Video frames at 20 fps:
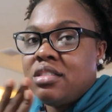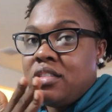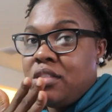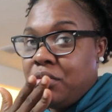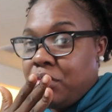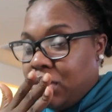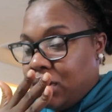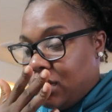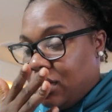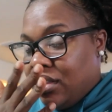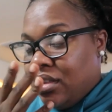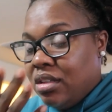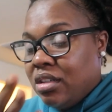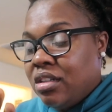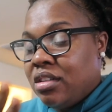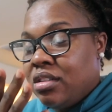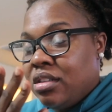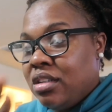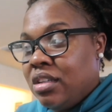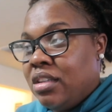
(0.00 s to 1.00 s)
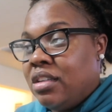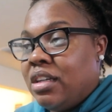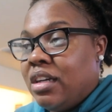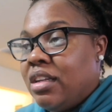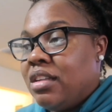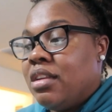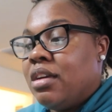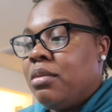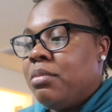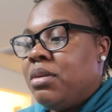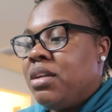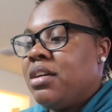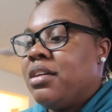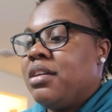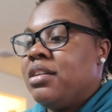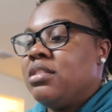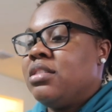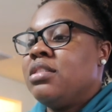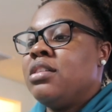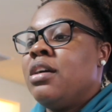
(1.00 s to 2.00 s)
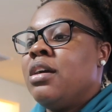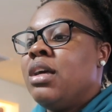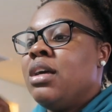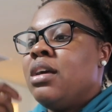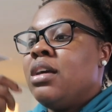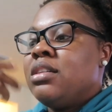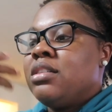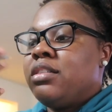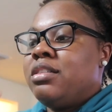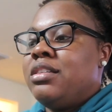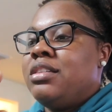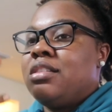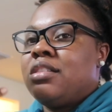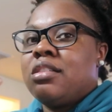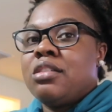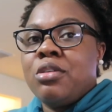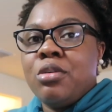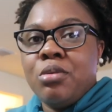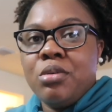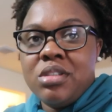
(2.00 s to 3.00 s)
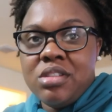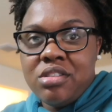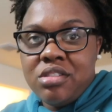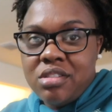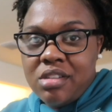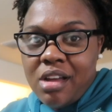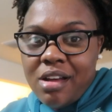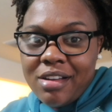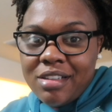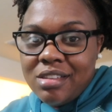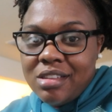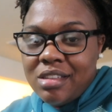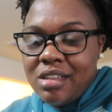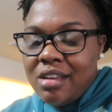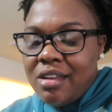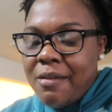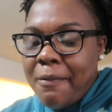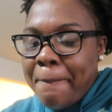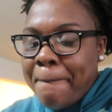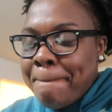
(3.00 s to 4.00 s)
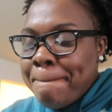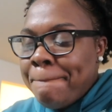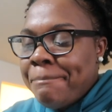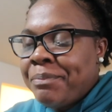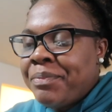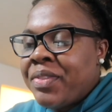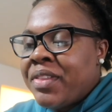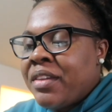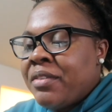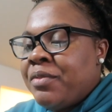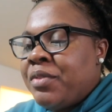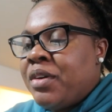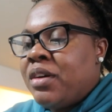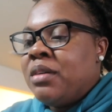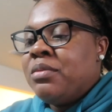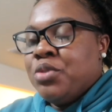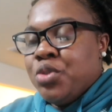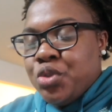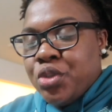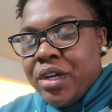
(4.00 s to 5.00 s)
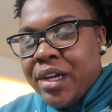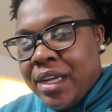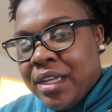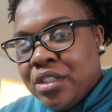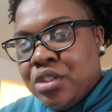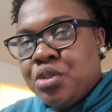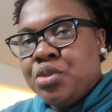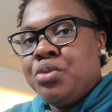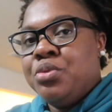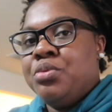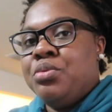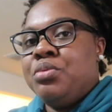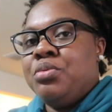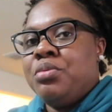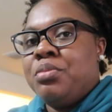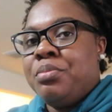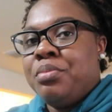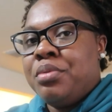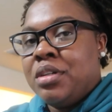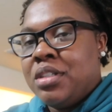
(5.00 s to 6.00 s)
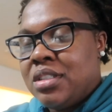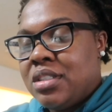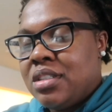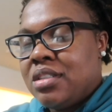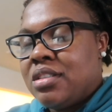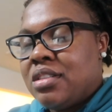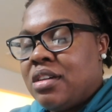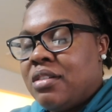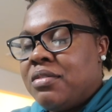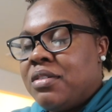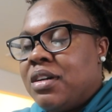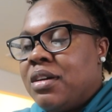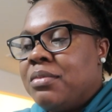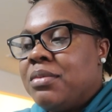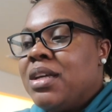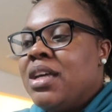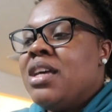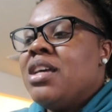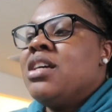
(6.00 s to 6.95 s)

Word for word: She would literally lay there because she is so exhausted from trying to push yourself up.